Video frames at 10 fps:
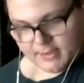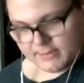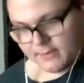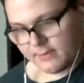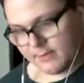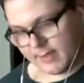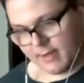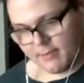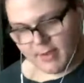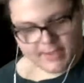So you're
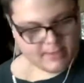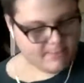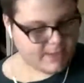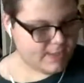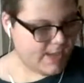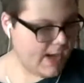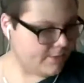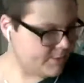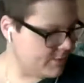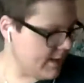not buying it by the
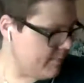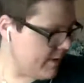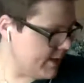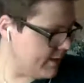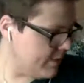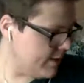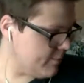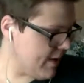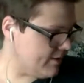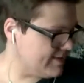ounce, you're not buying it by the pound.